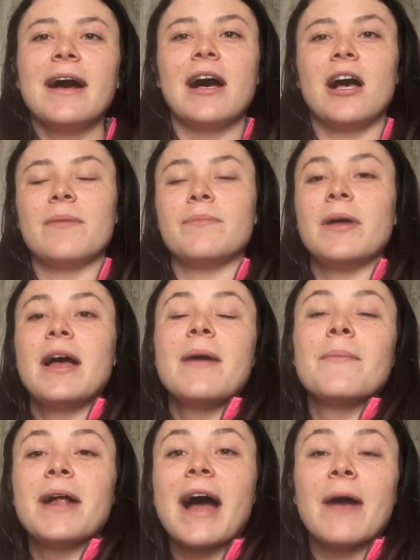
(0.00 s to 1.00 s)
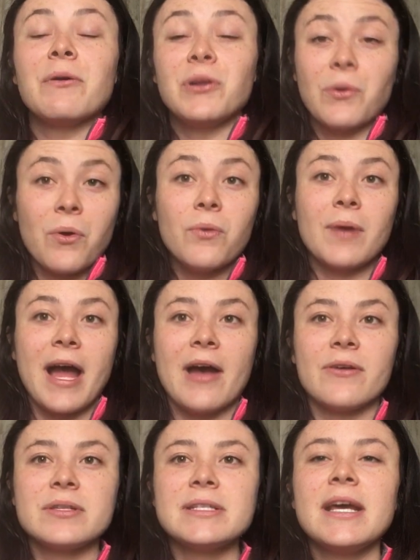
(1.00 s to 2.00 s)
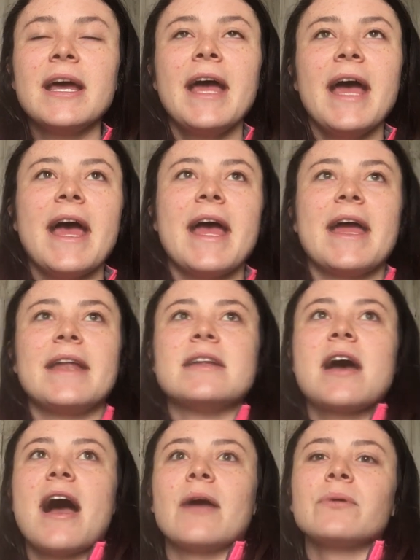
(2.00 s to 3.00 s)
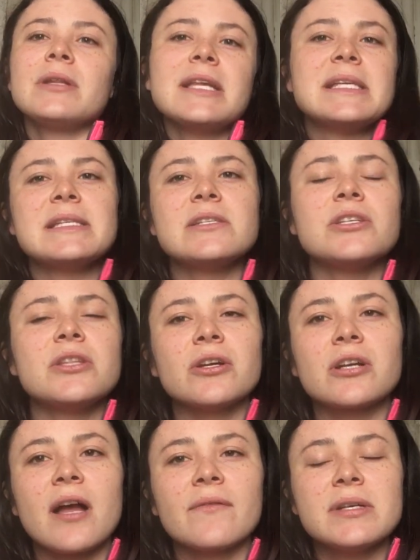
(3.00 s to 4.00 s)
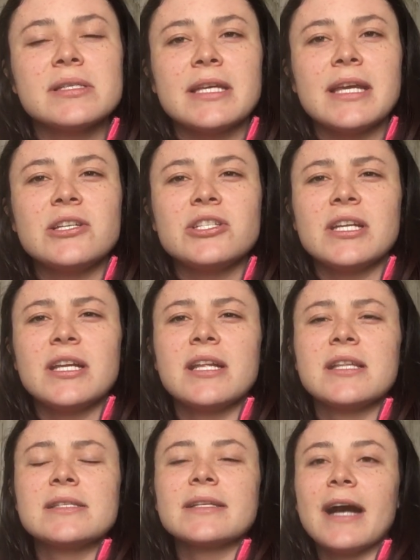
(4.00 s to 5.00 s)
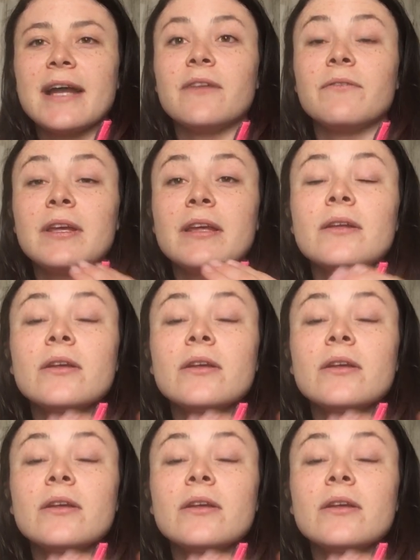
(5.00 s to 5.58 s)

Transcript: But I would go around and I would listen to their conversations, kind of